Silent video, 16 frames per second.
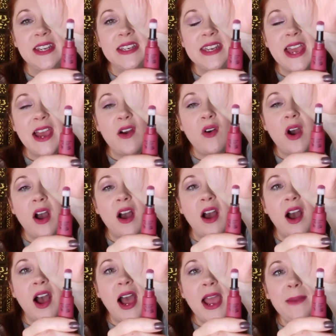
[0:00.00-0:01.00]
Now,
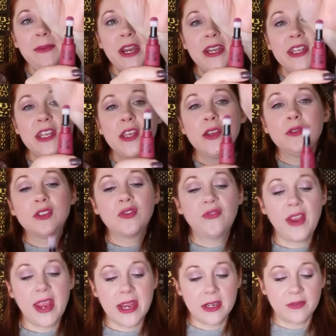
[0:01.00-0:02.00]
I'm not a huge
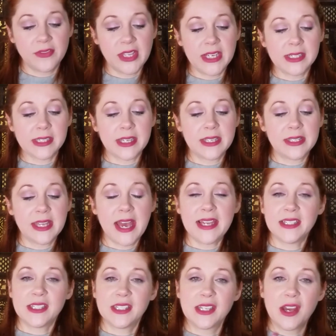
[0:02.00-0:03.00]
fan of things like
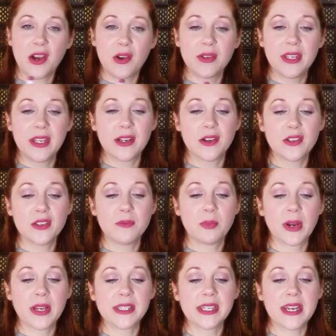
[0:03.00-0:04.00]
that. So, you know, you
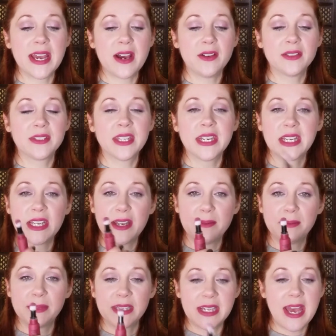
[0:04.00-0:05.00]
press it out and then it
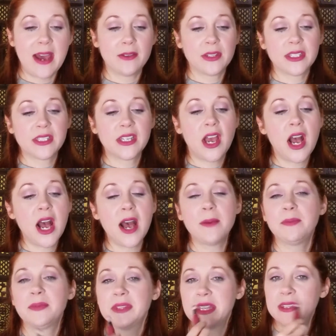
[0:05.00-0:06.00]
comes out the
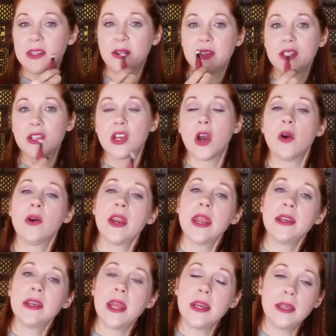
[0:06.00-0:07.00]
top and then there you go.
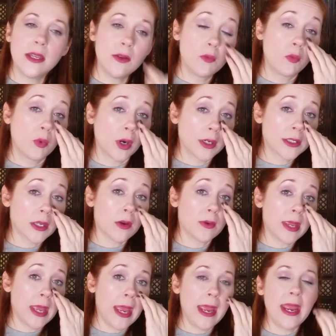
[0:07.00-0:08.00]
And it worked
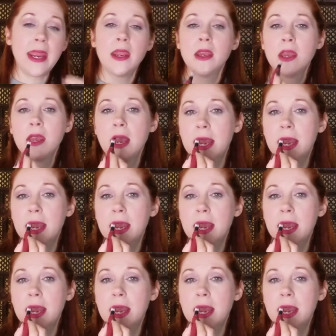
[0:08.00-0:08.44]
okay.